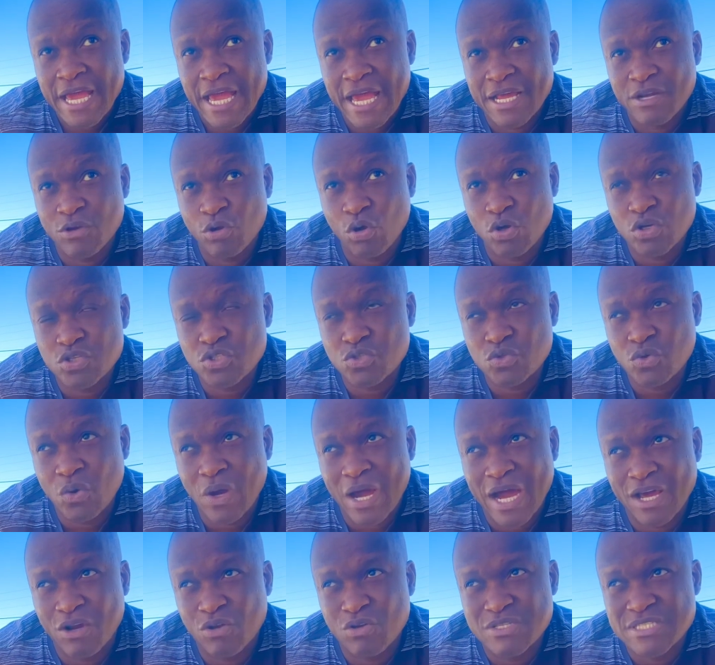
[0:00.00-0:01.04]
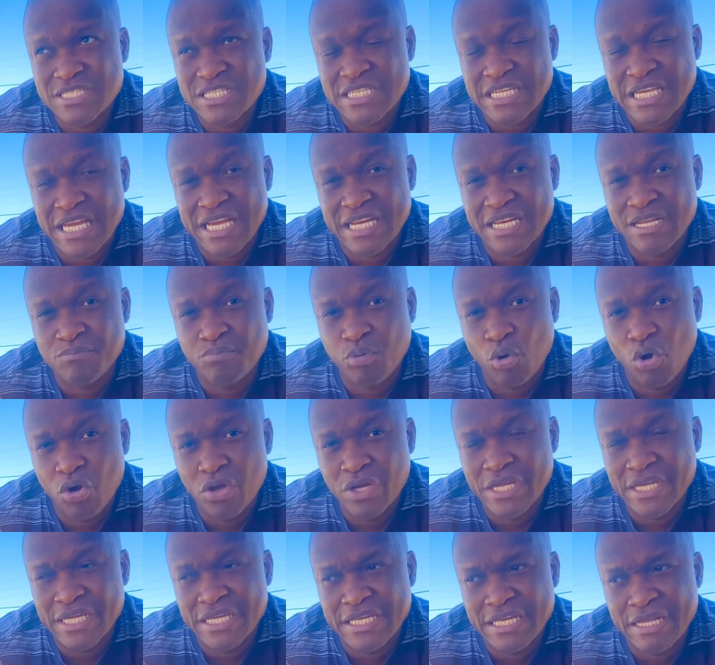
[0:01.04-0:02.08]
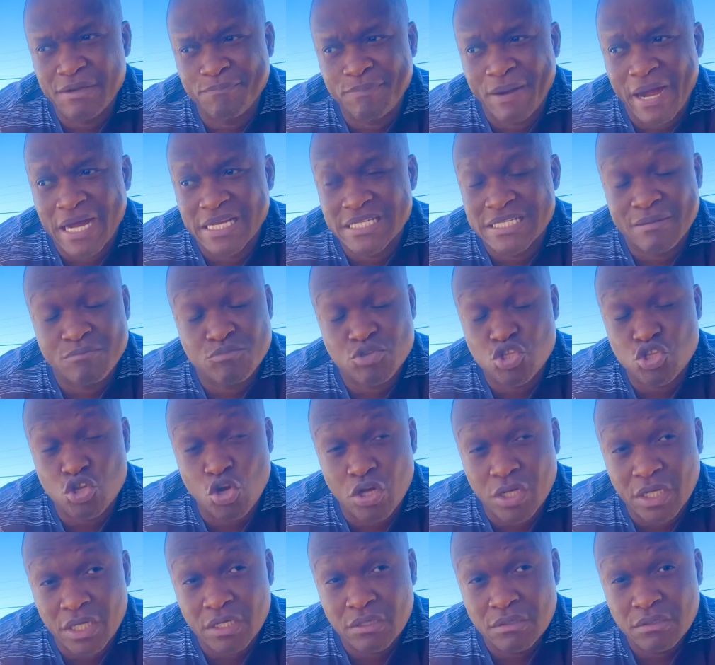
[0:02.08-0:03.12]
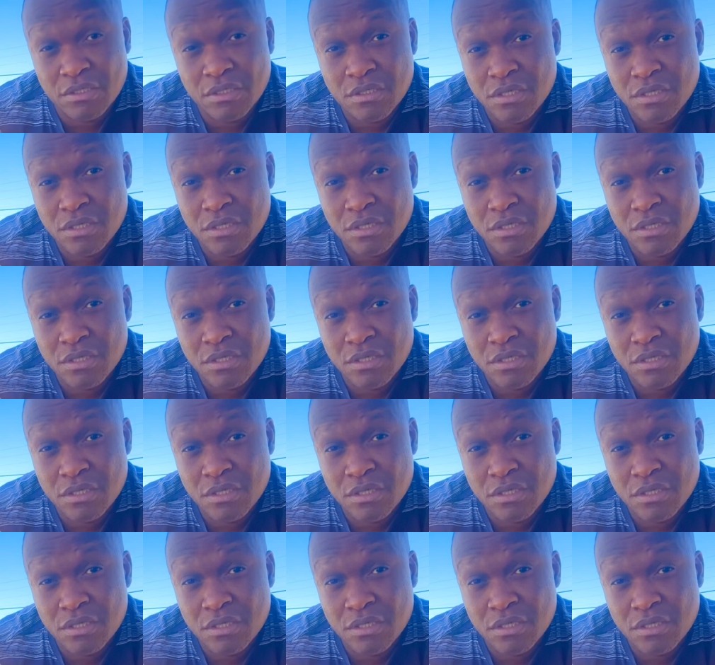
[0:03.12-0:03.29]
And also, I don't see anybody in the party. I'm sorry.